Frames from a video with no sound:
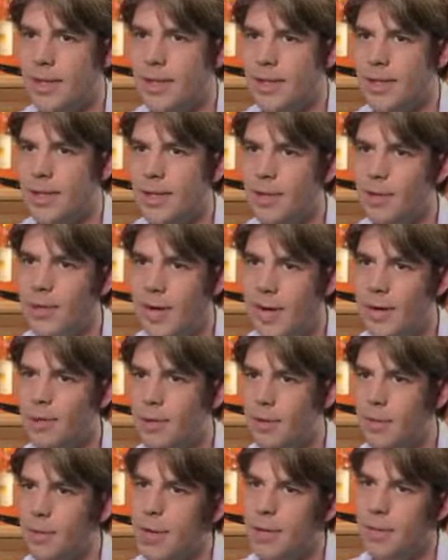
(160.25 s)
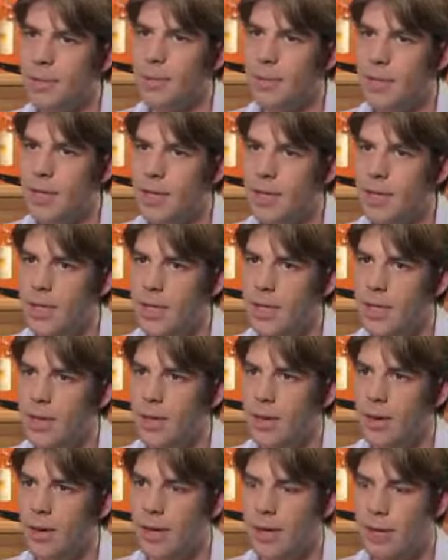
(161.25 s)
is that you have the
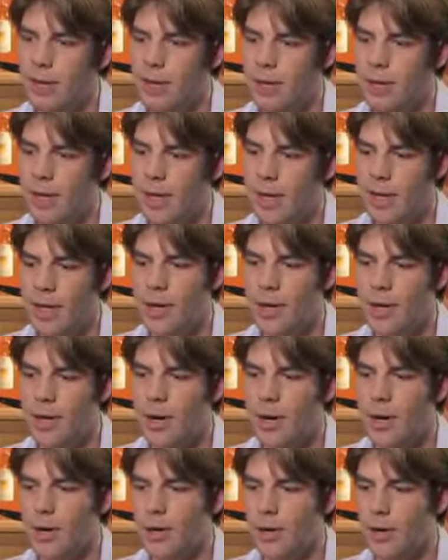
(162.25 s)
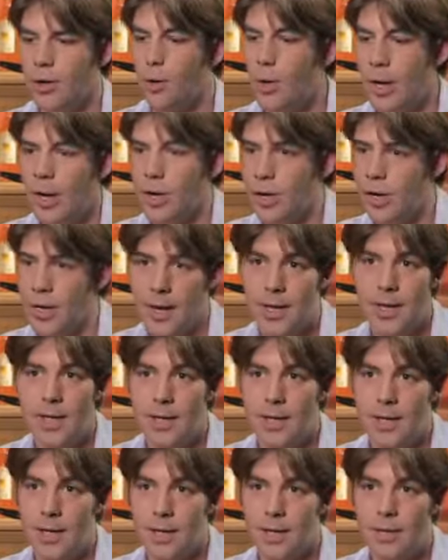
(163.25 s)
possibility of clicking on quick an
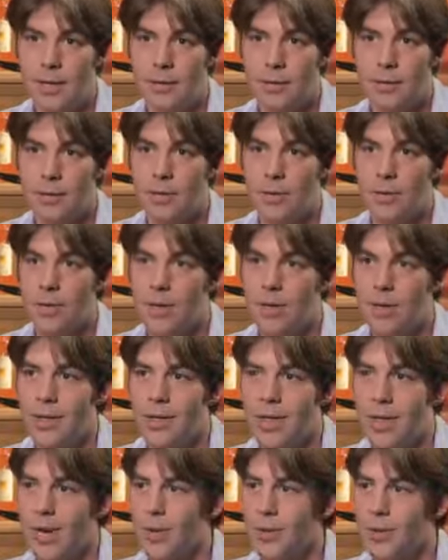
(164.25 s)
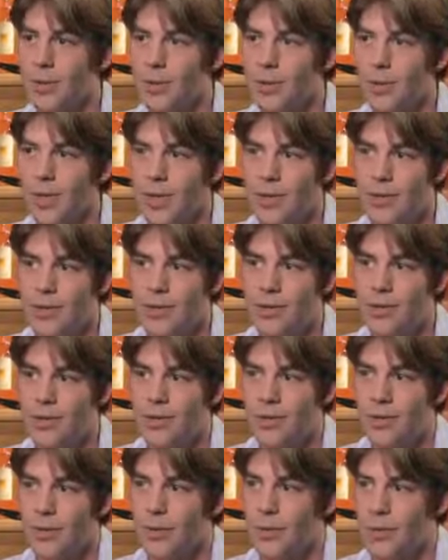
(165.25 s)
idea for times when you
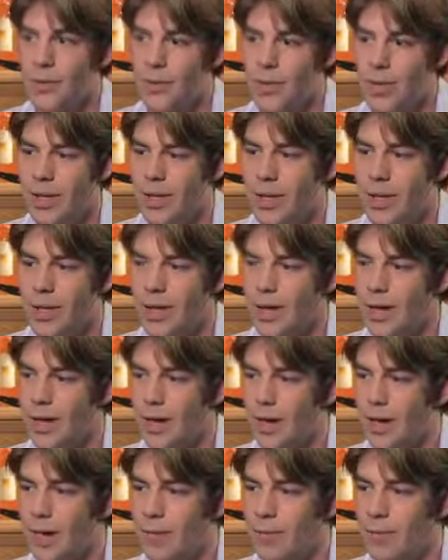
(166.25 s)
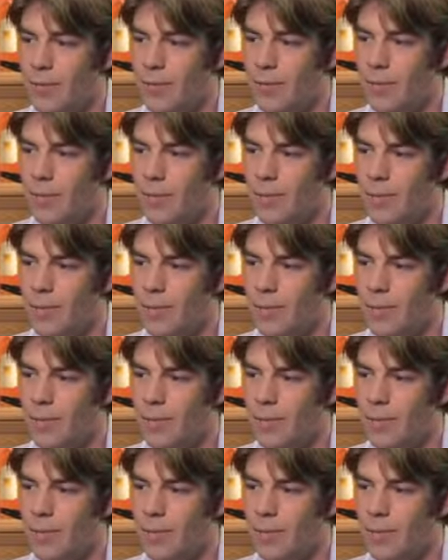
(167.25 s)
don't really have